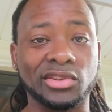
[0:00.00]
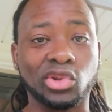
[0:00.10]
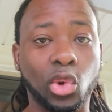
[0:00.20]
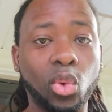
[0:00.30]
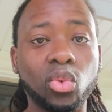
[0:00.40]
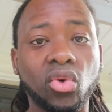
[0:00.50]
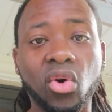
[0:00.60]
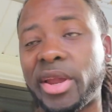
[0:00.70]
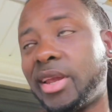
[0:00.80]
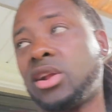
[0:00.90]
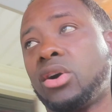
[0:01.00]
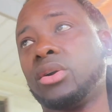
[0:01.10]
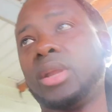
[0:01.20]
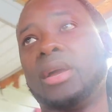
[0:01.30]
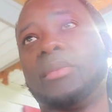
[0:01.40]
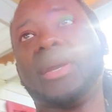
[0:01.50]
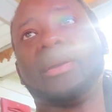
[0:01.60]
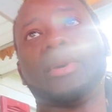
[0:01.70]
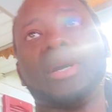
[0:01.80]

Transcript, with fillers: this Ol' Roy and all that, man.